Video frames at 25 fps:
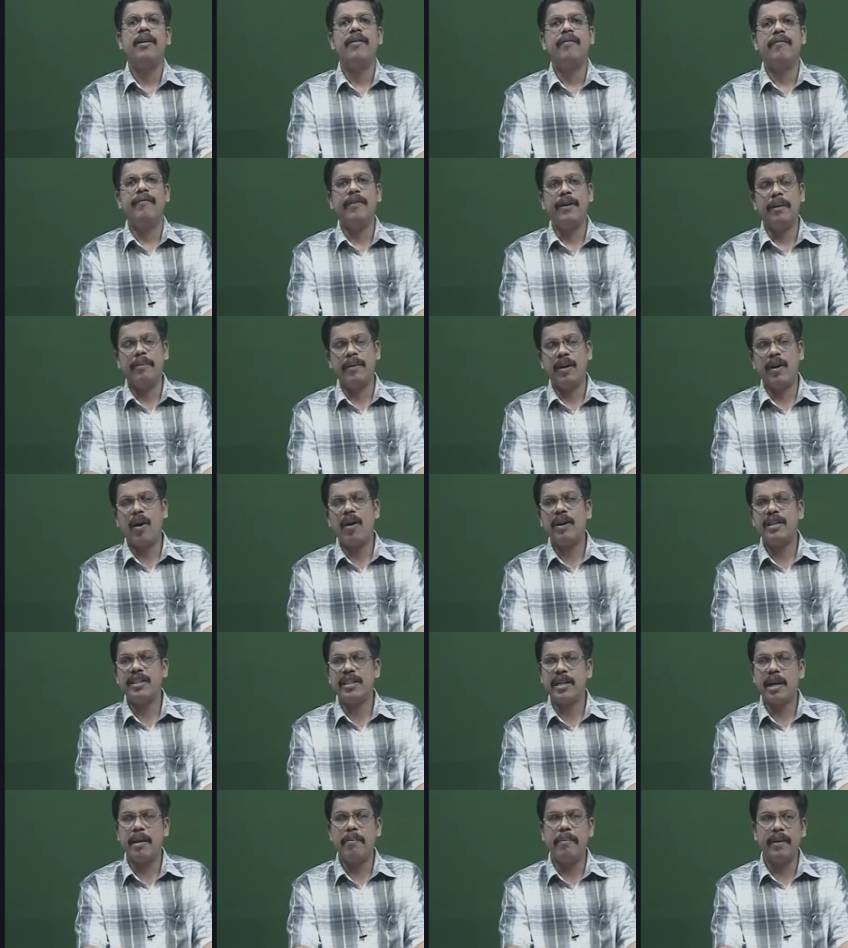
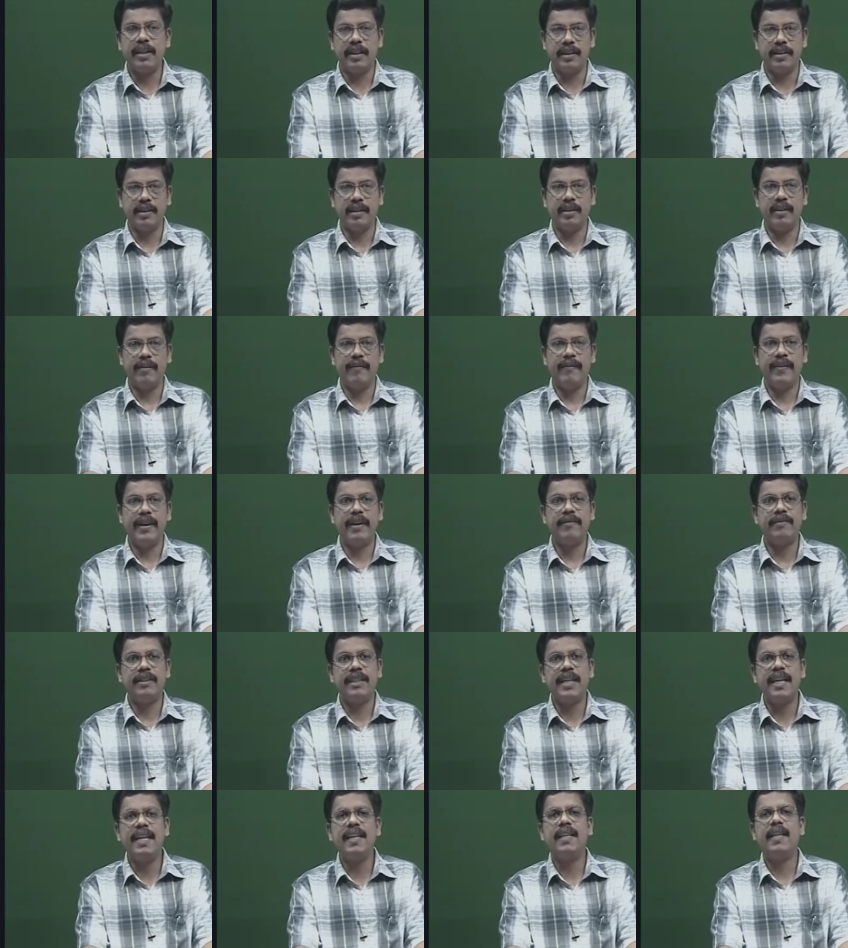phenomenological method, we have
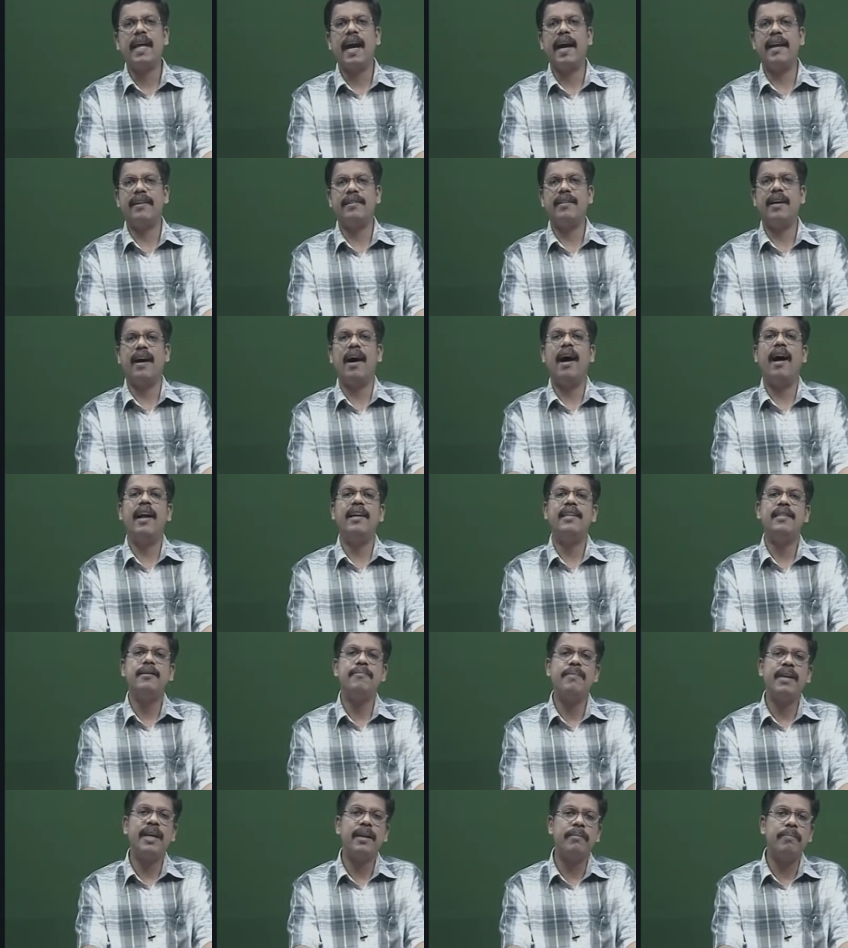seen that the
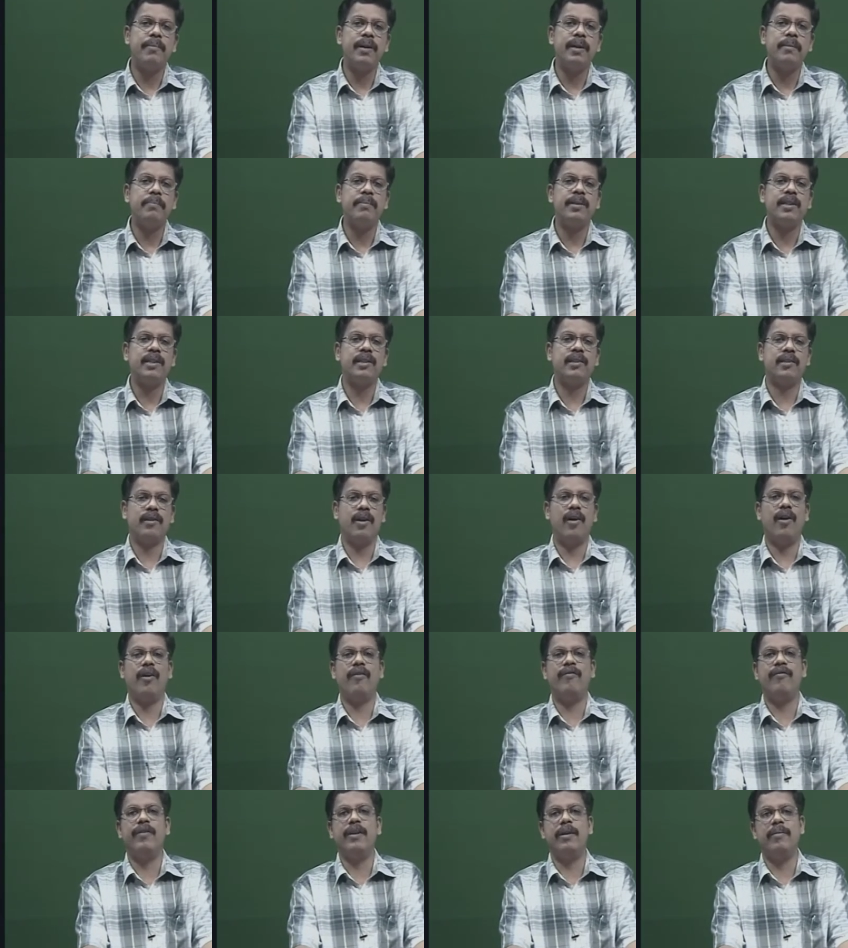ultimate purpose
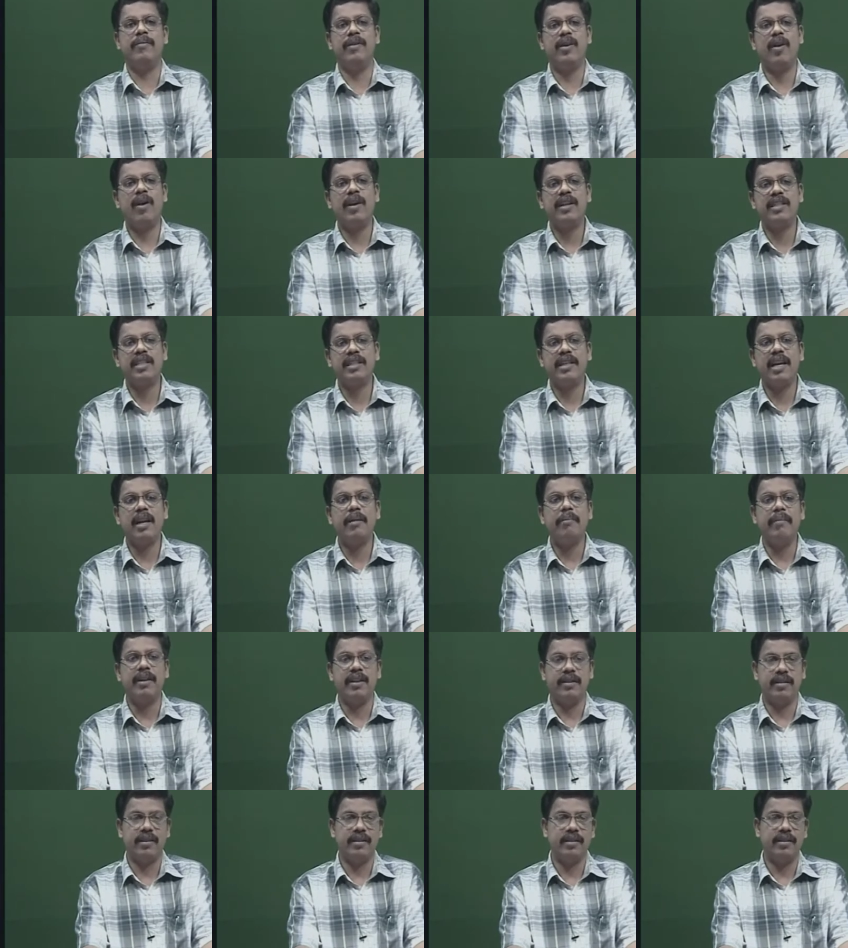of phenomenological
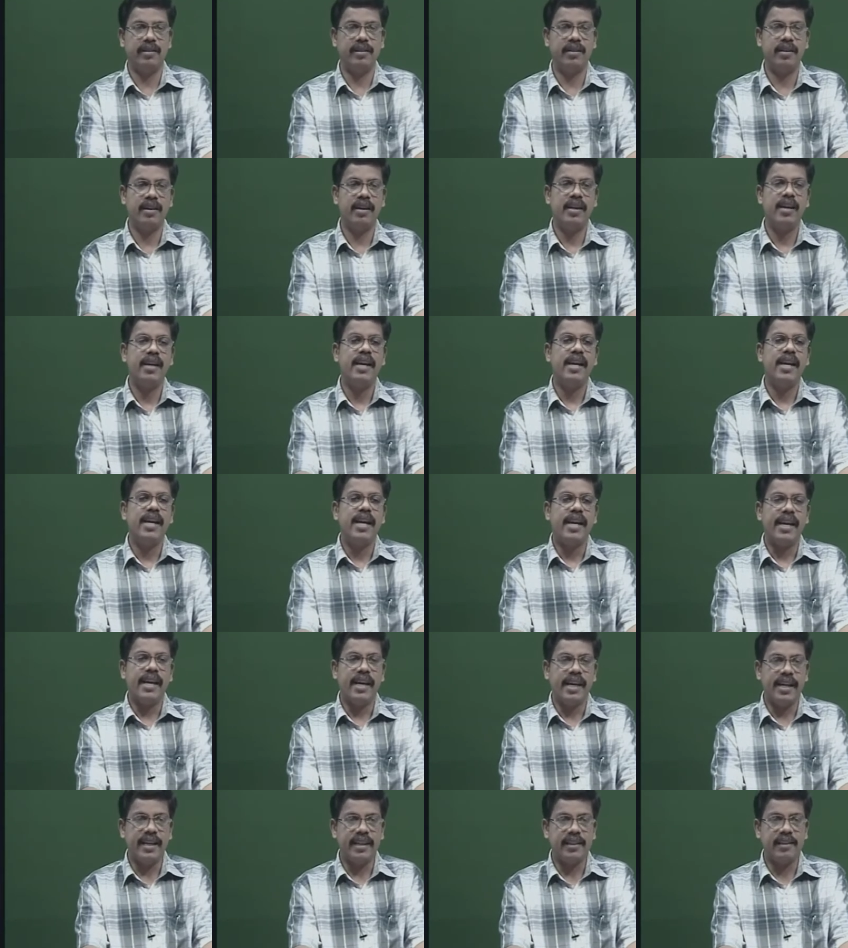method
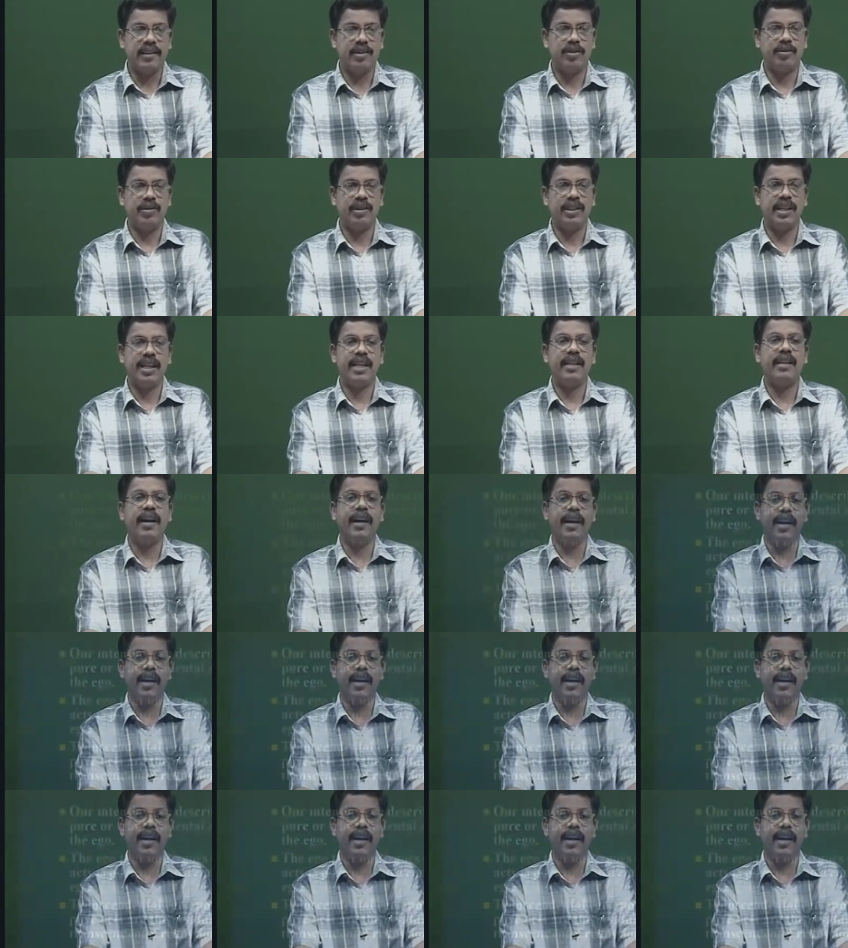is to see the